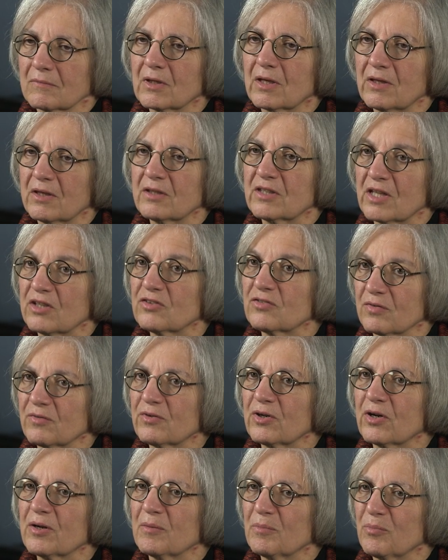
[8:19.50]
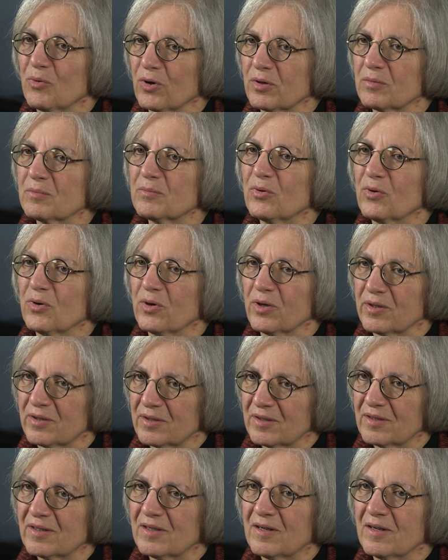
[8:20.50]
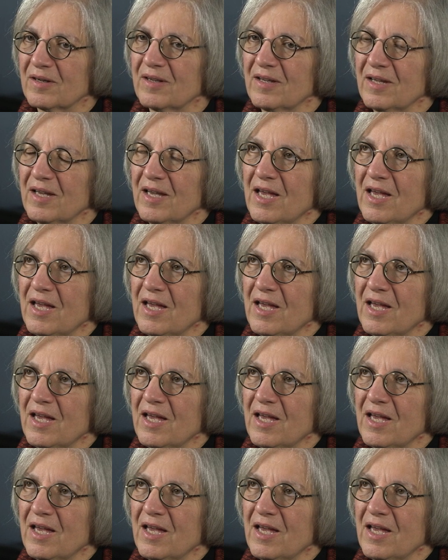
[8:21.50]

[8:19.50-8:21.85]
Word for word: I think that's a very important point. Uh,